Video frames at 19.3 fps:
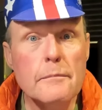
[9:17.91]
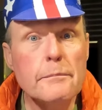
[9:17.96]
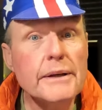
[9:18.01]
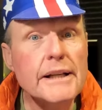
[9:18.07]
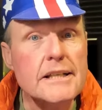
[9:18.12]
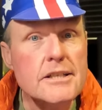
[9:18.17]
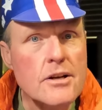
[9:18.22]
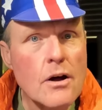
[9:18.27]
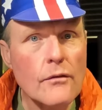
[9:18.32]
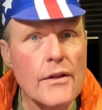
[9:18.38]
But
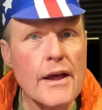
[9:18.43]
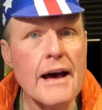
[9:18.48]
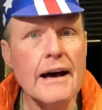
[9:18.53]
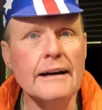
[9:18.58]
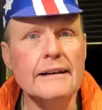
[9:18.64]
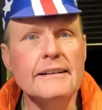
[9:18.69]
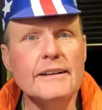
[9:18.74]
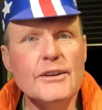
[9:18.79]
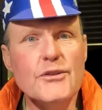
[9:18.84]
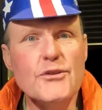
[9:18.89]
it's not
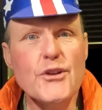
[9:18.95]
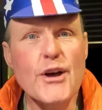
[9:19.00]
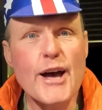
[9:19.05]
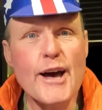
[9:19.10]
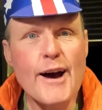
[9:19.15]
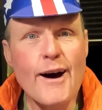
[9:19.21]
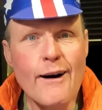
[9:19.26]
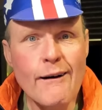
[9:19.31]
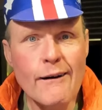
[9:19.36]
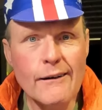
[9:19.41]
that.
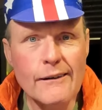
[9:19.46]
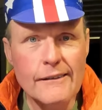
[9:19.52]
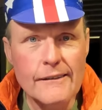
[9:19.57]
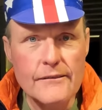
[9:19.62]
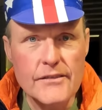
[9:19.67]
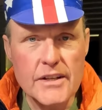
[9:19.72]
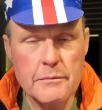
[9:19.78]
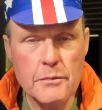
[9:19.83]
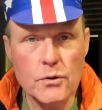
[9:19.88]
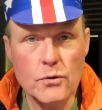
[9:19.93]
They're
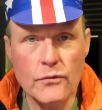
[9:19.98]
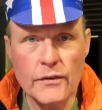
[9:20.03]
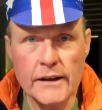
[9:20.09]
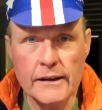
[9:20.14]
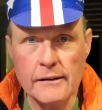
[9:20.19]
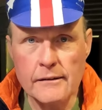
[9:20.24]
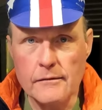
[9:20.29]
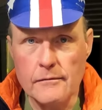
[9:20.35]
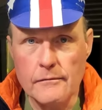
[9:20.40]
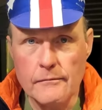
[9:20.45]

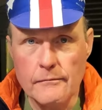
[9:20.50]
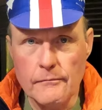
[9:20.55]
moving.